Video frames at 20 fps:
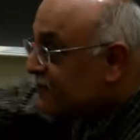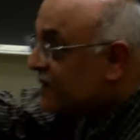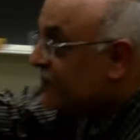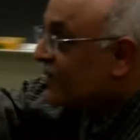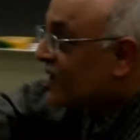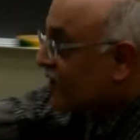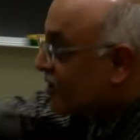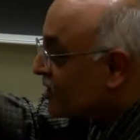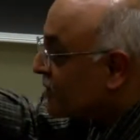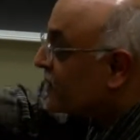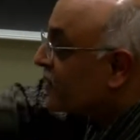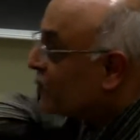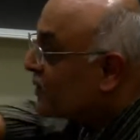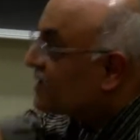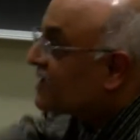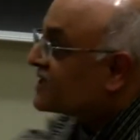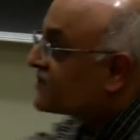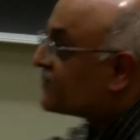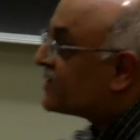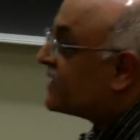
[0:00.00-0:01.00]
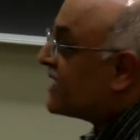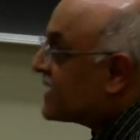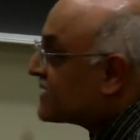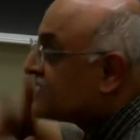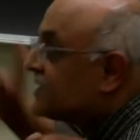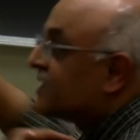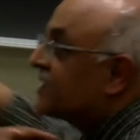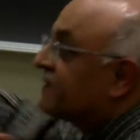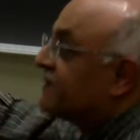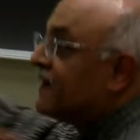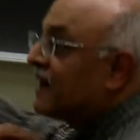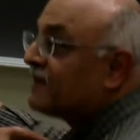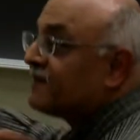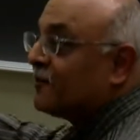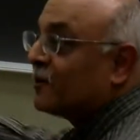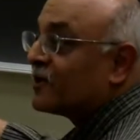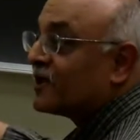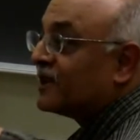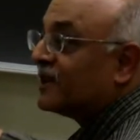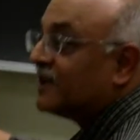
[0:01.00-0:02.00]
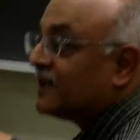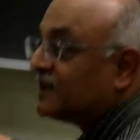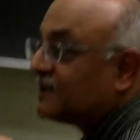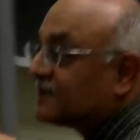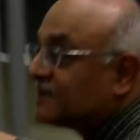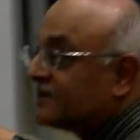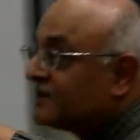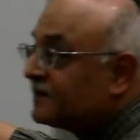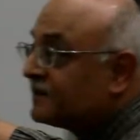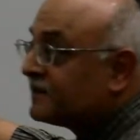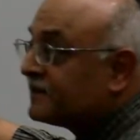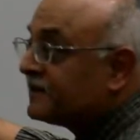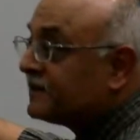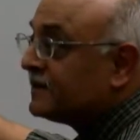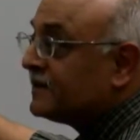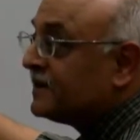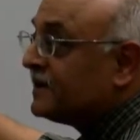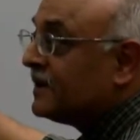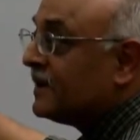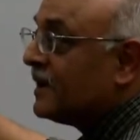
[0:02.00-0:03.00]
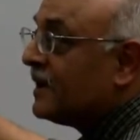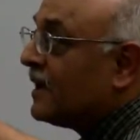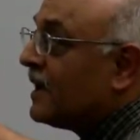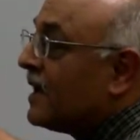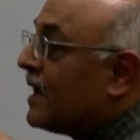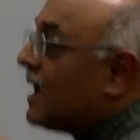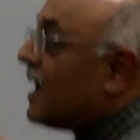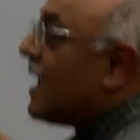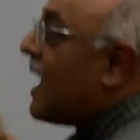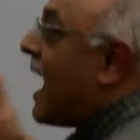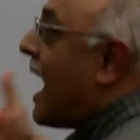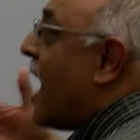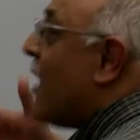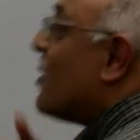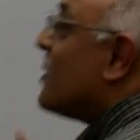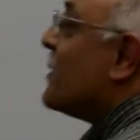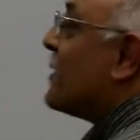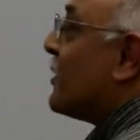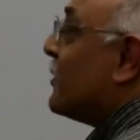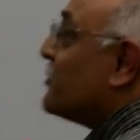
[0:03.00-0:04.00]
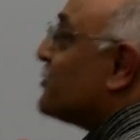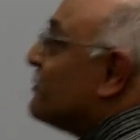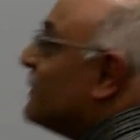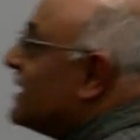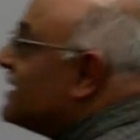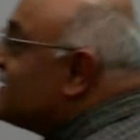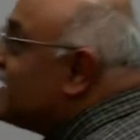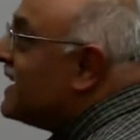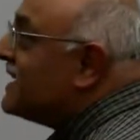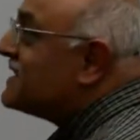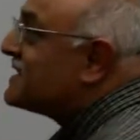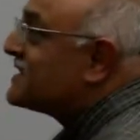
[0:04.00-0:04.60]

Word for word: people are going to be with us for the next 35, 40 years. How are we going to maintain